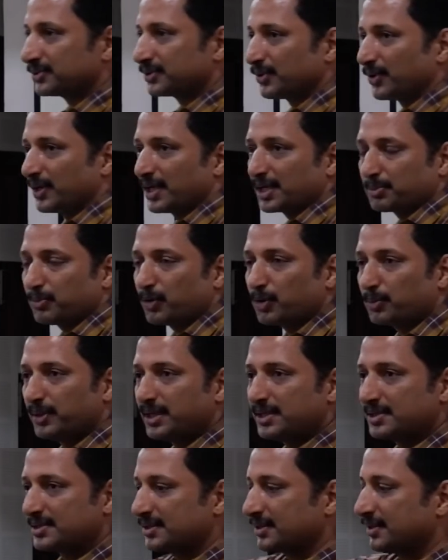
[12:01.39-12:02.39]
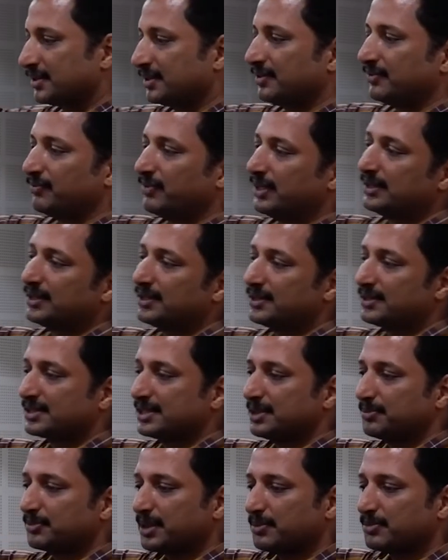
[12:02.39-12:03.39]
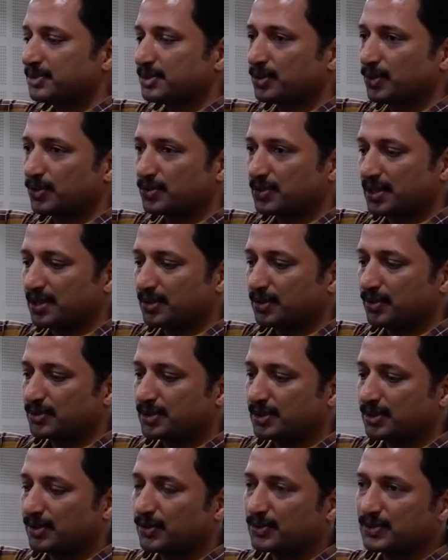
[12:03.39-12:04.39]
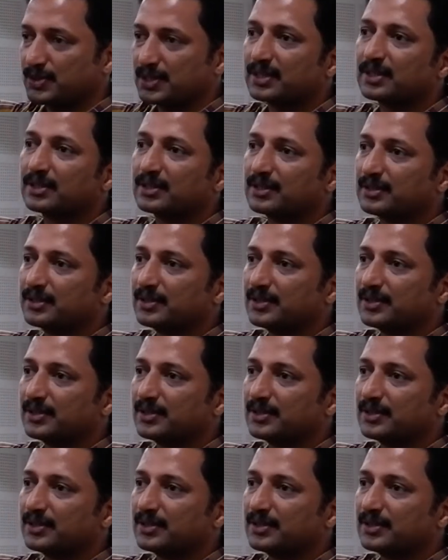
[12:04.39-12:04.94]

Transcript: Contact mode means when the tip comes closer and closer,